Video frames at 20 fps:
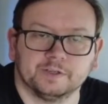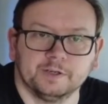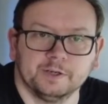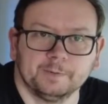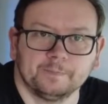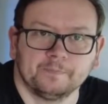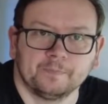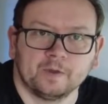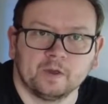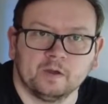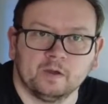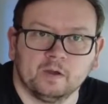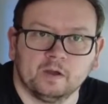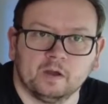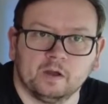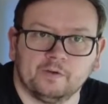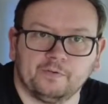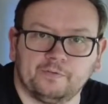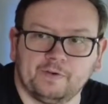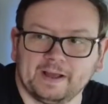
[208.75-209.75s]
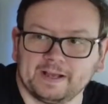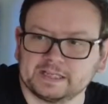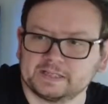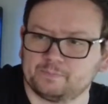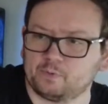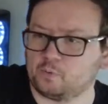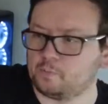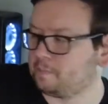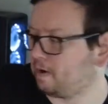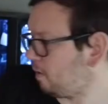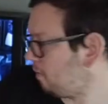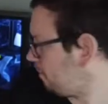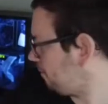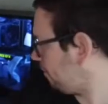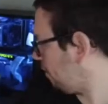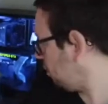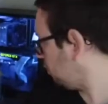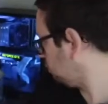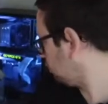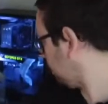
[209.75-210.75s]
it. A flexible mount
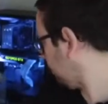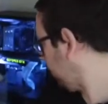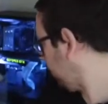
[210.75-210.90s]
pole. So I